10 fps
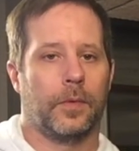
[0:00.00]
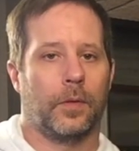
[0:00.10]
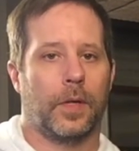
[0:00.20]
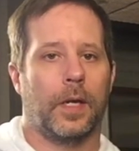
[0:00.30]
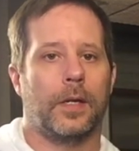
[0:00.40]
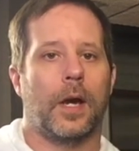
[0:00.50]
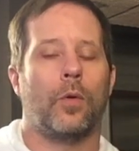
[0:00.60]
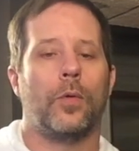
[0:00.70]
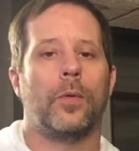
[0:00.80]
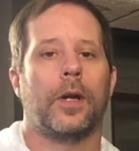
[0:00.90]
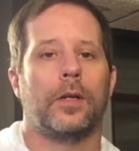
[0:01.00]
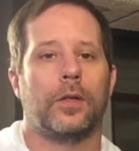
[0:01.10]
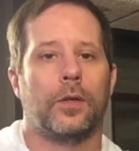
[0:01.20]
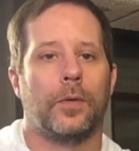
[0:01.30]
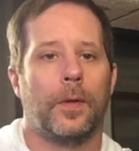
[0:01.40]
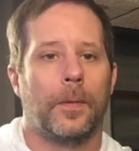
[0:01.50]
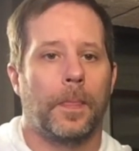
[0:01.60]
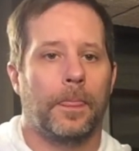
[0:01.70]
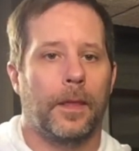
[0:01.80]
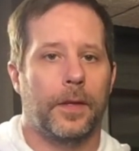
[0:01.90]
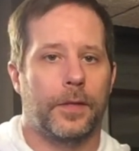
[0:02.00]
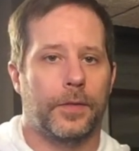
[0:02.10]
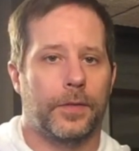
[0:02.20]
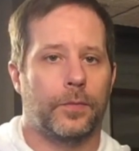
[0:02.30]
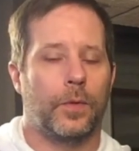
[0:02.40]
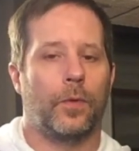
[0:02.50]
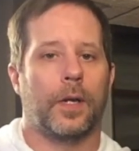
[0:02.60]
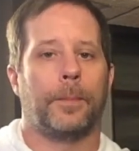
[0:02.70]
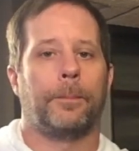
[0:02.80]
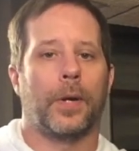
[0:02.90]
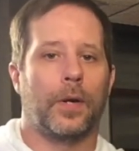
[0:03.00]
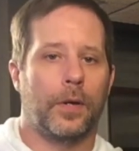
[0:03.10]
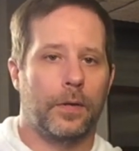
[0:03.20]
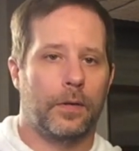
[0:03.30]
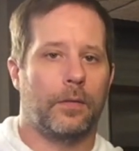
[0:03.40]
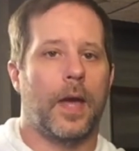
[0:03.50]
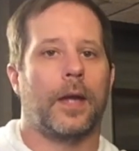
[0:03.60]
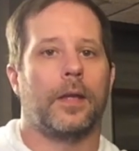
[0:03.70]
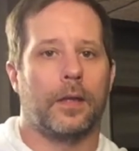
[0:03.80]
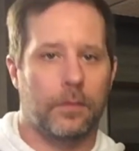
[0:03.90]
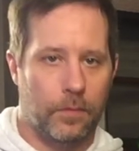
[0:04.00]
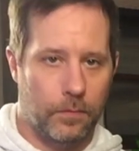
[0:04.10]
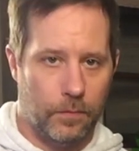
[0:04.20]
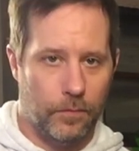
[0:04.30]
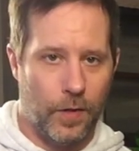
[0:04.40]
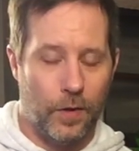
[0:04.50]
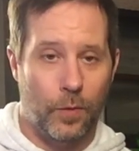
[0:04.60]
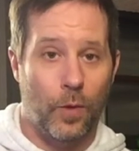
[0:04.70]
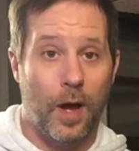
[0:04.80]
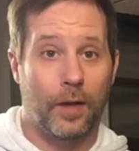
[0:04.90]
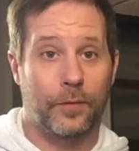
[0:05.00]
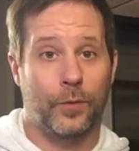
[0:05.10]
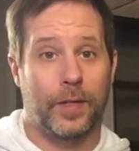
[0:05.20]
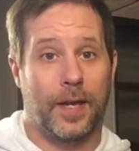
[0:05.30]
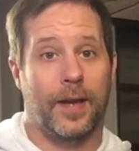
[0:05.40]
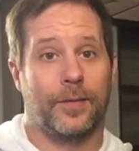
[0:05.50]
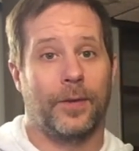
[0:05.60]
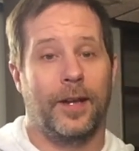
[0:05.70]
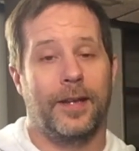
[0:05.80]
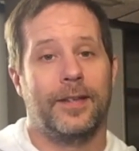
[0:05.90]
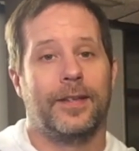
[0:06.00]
Okay, now what we want to do is we want to burn that in very well if we can, right?